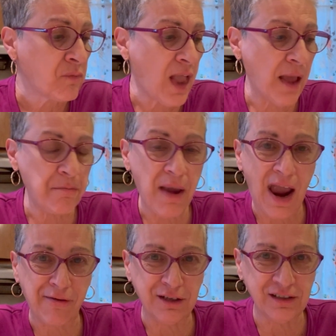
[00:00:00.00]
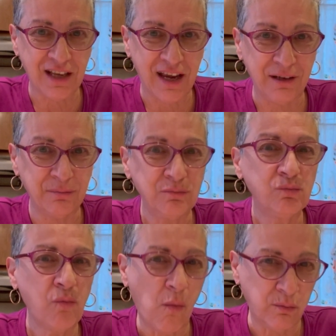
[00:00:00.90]
And Parrot Day.
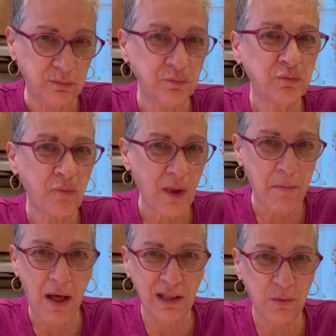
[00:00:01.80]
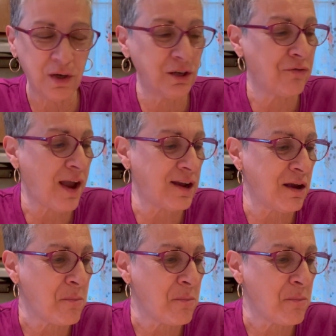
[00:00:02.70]
Polly want a cracker?